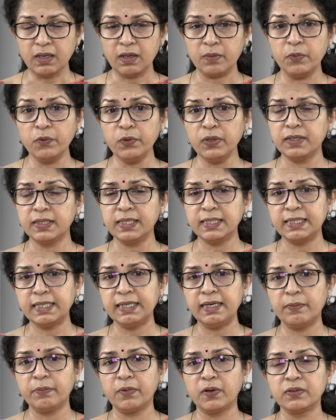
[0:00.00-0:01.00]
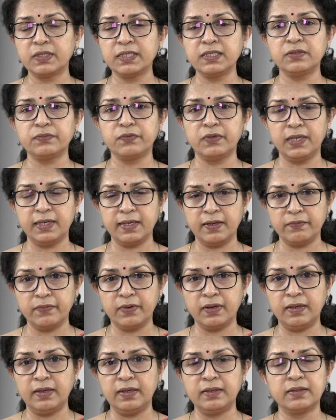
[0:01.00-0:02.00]
more detail about this we'll
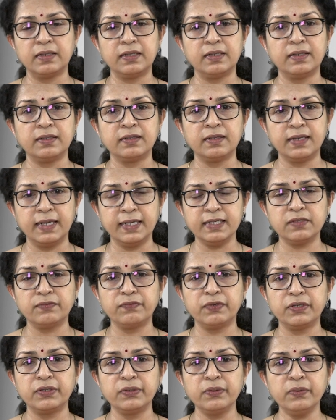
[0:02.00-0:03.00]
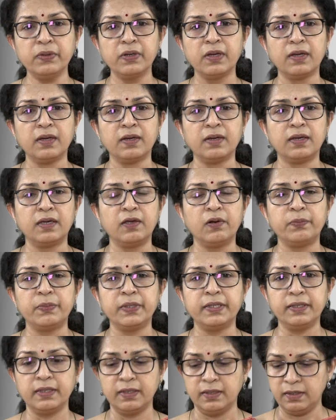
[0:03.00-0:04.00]
learn in the next video. You'll
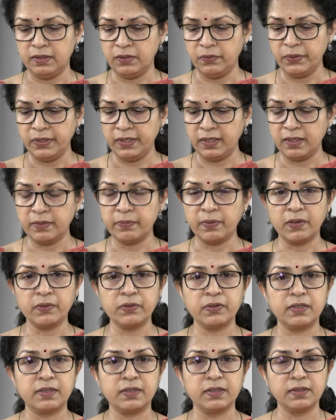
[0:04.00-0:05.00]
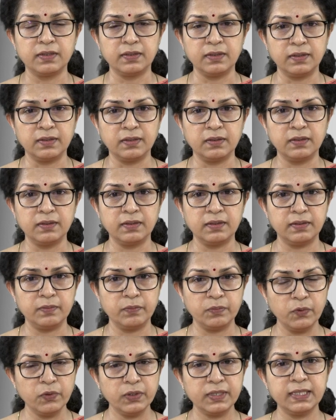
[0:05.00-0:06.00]
be knowing about
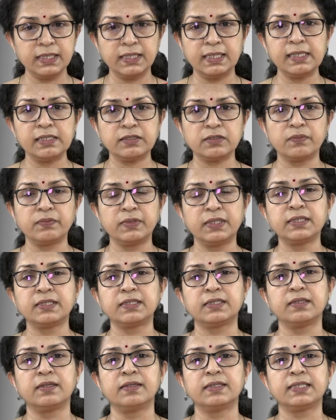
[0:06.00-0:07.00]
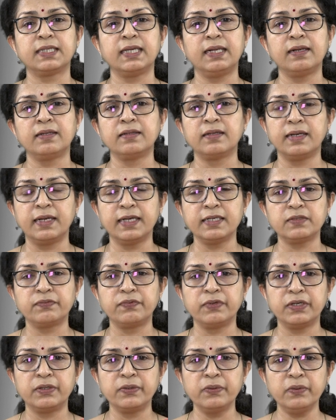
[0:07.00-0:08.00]
more details of this skill in the next
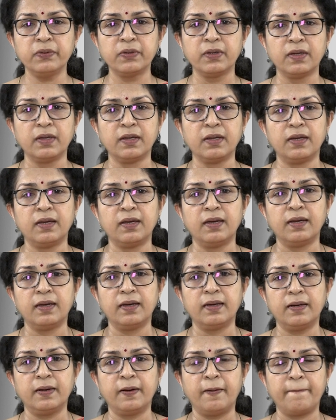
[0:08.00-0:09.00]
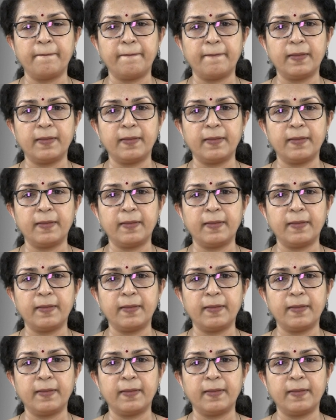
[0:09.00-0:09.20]
video. Uh,